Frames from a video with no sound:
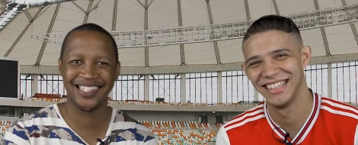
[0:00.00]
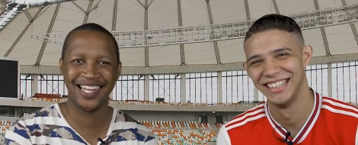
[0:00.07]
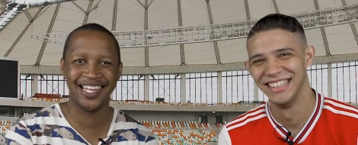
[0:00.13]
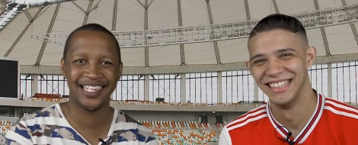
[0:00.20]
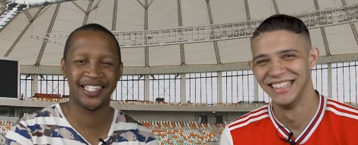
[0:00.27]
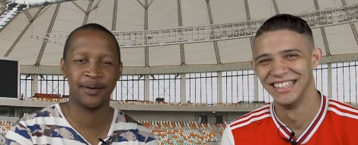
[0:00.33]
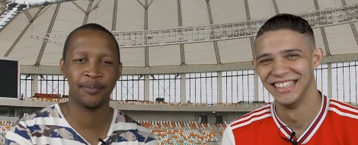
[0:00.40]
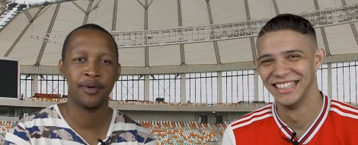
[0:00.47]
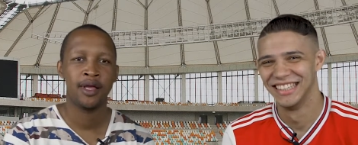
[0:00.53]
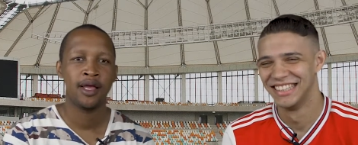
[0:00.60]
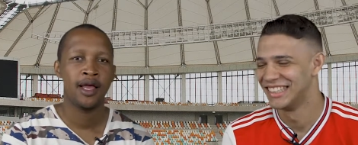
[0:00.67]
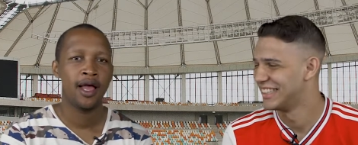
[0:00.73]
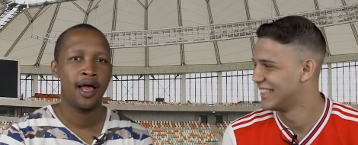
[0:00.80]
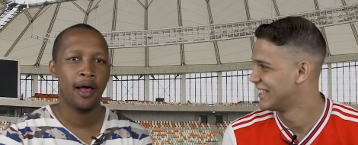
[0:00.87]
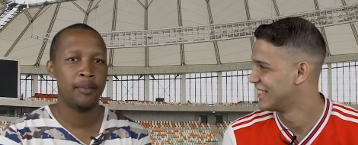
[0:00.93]
Speaker 1: Stadium.
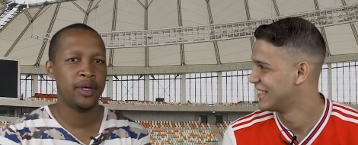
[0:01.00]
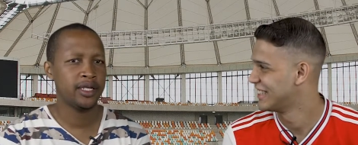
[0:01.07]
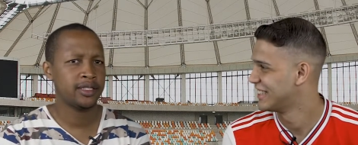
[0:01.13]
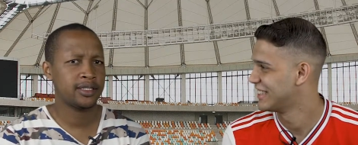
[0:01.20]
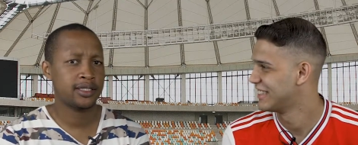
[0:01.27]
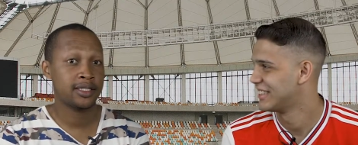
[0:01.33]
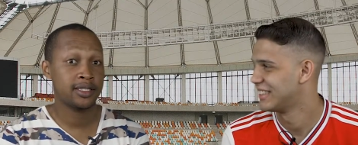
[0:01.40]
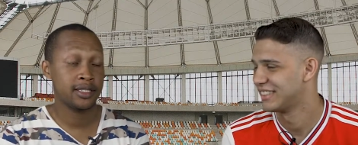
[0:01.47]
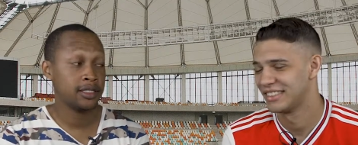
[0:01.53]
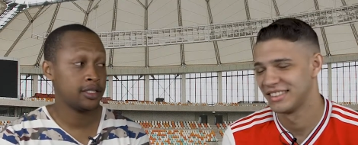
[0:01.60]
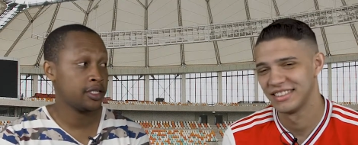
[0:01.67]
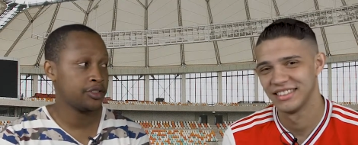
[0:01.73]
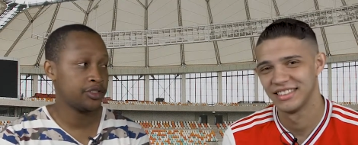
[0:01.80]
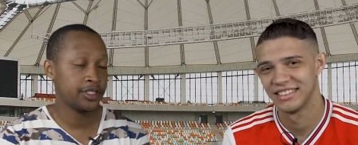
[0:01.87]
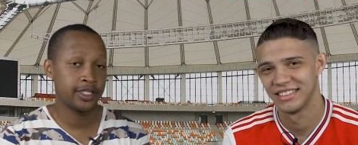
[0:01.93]
I mean, it's it's
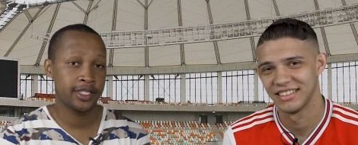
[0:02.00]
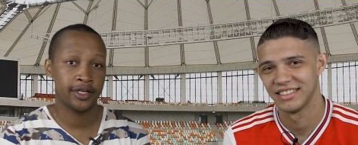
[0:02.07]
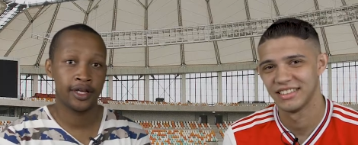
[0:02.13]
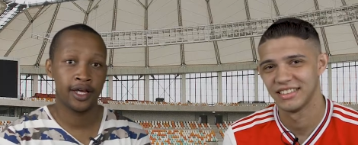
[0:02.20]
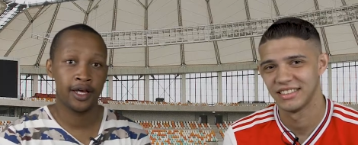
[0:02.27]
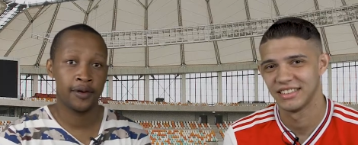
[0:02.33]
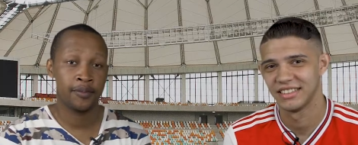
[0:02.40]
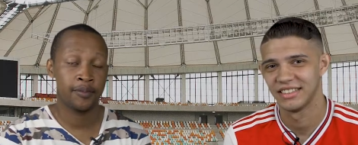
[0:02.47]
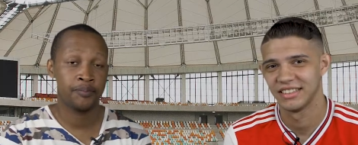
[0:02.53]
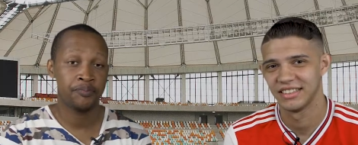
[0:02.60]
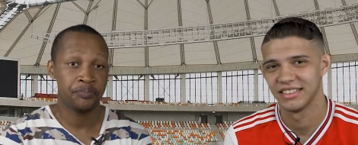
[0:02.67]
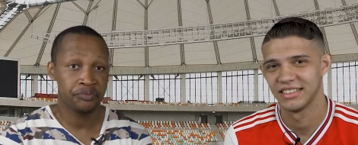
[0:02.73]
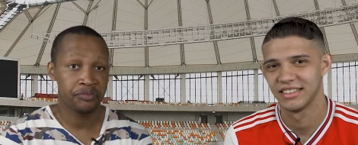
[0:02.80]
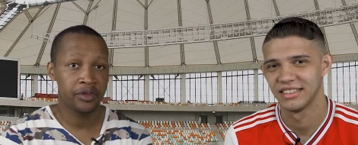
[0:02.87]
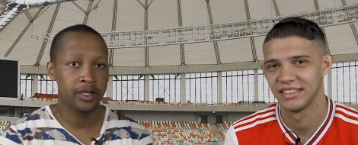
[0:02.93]
an interesting. Um,
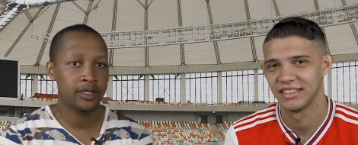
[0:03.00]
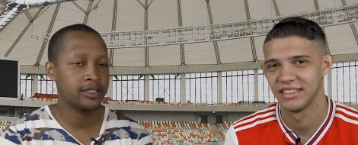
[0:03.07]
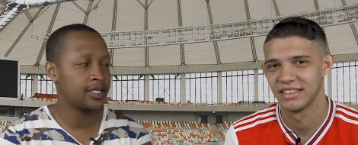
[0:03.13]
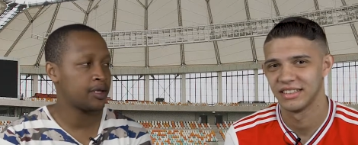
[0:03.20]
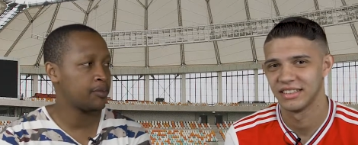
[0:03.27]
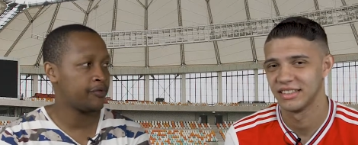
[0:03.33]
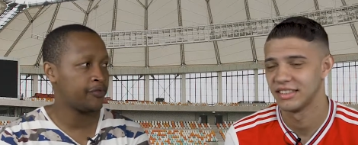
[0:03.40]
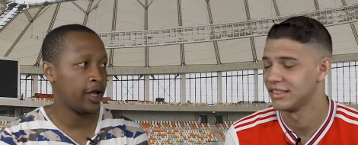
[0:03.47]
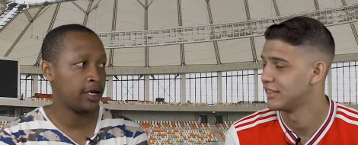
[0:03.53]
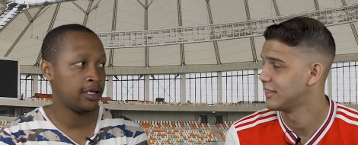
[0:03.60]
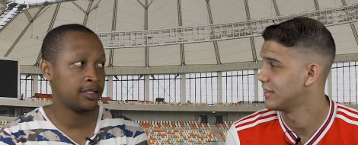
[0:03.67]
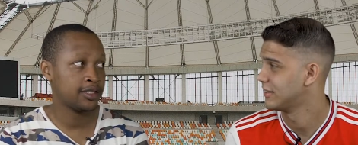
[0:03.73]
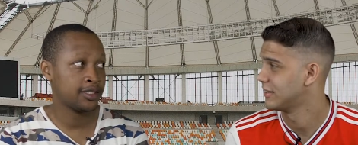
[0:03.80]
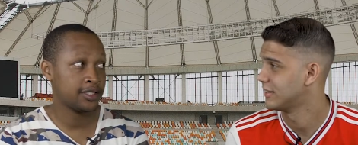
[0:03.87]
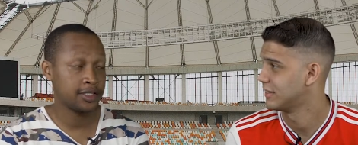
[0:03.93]

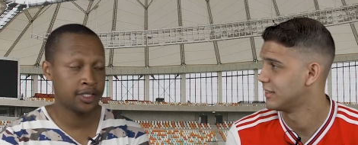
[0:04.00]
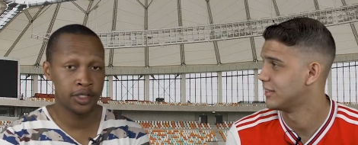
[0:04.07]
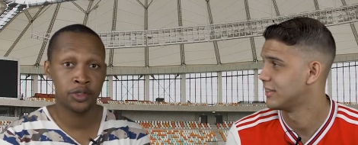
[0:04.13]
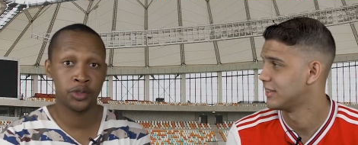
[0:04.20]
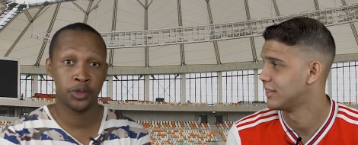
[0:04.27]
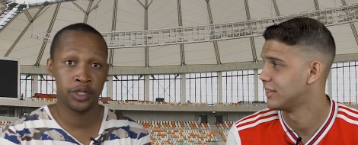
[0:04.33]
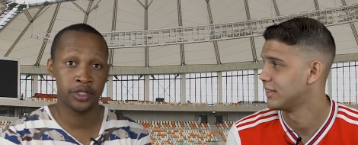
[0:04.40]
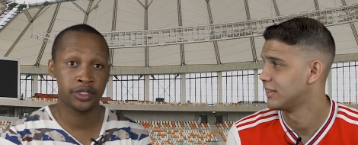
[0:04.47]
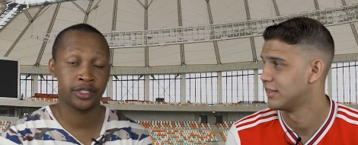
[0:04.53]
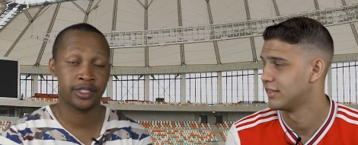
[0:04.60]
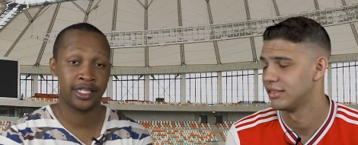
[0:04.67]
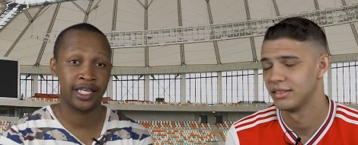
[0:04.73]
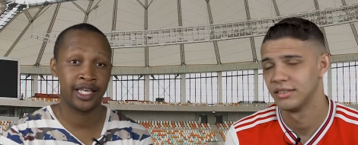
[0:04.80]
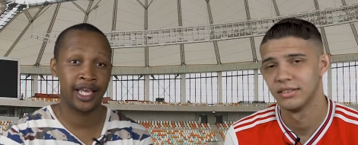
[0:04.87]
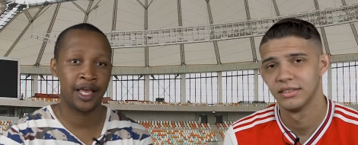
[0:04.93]
semifinals, two
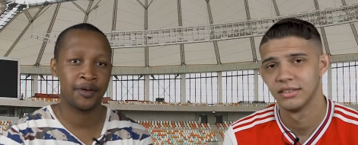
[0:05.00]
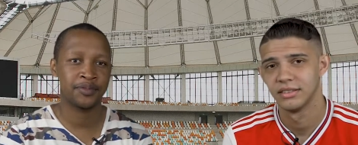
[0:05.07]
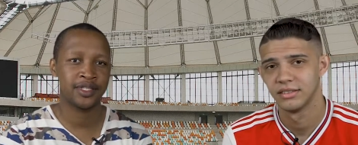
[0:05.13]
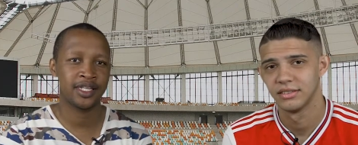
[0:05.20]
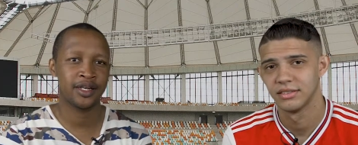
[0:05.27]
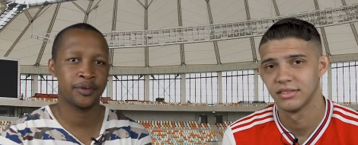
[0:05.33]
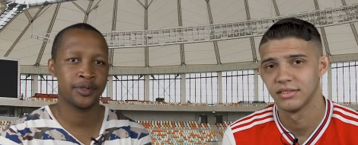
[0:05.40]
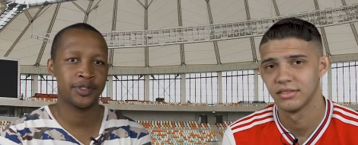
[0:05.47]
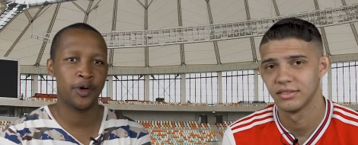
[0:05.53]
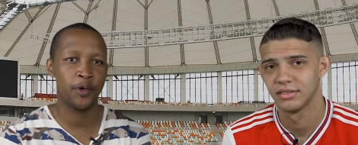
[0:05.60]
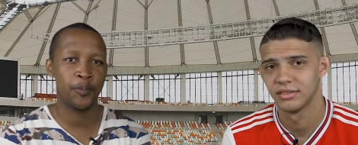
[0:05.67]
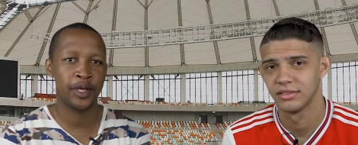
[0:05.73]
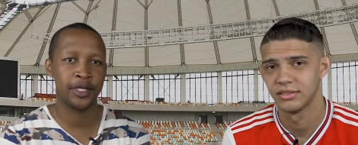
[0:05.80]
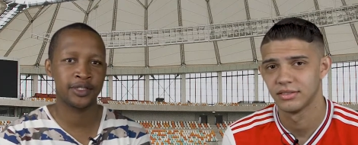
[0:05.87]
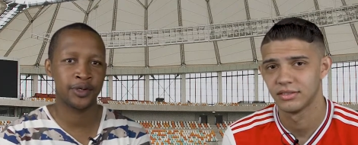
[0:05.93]
interesting games, and I was
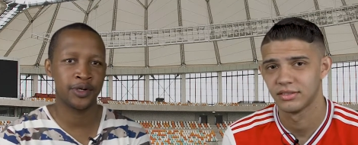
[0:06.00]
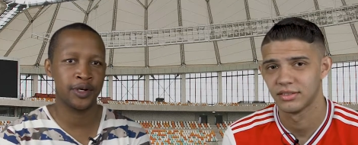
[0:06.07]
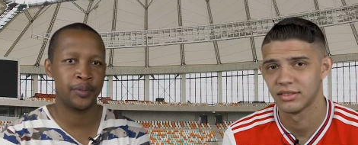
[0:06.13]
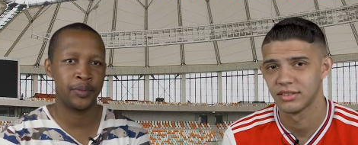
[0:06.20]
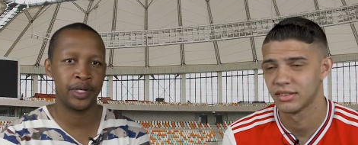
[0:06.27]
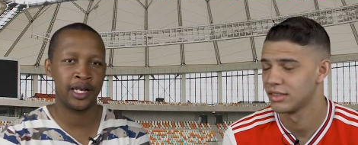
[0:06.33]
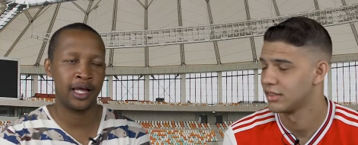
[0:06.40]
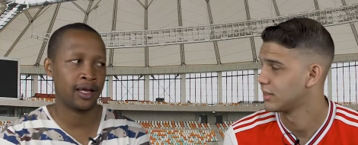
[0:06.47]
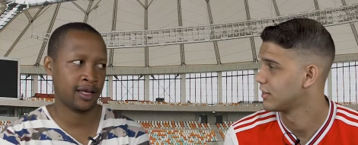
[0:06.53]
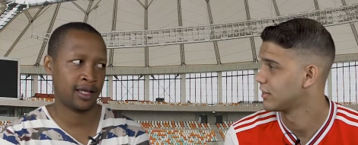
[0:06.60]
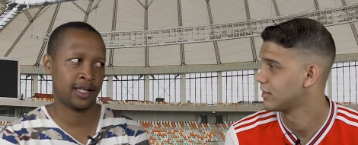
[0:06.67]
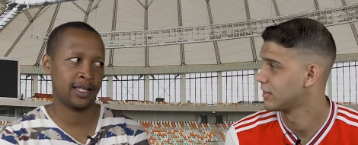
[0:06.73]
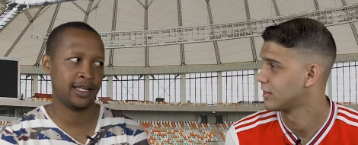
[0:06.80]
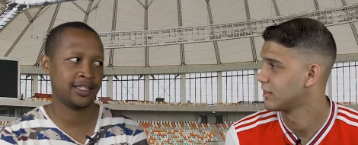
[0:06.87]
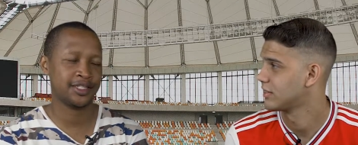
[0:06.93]
hoping it's going to be like
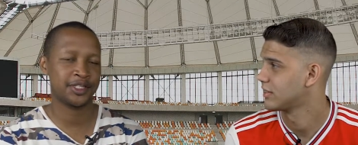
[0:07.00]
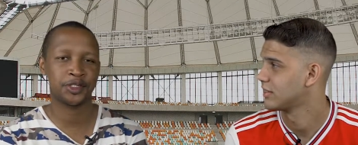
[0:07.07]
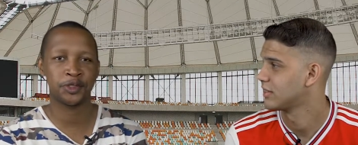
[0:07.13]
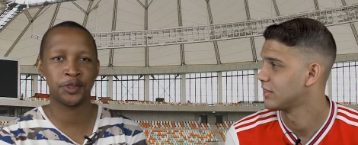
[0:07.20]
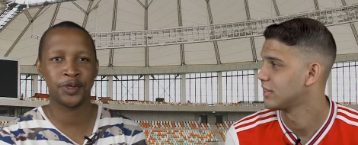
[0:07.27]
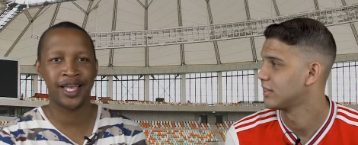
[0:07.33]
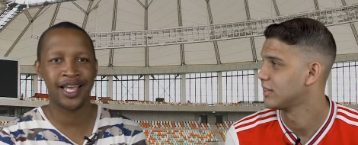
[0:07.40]
at least two